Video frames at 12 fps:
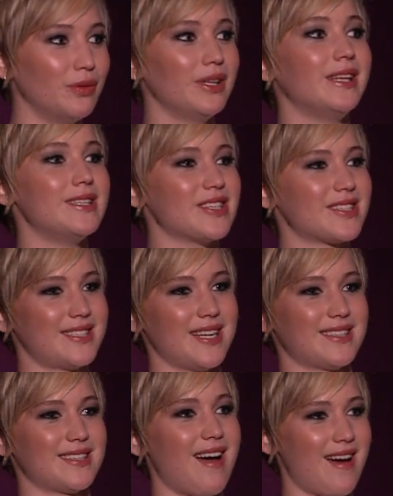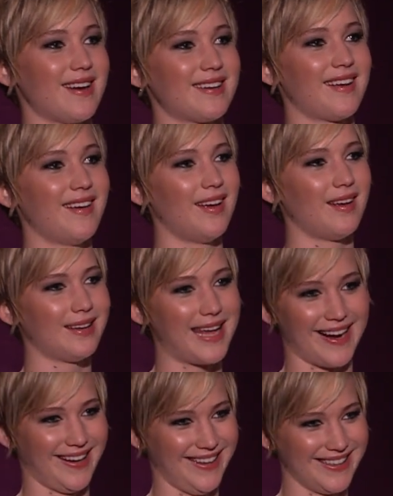really just does not
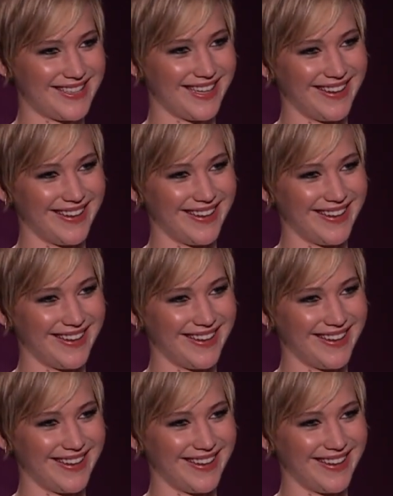get it.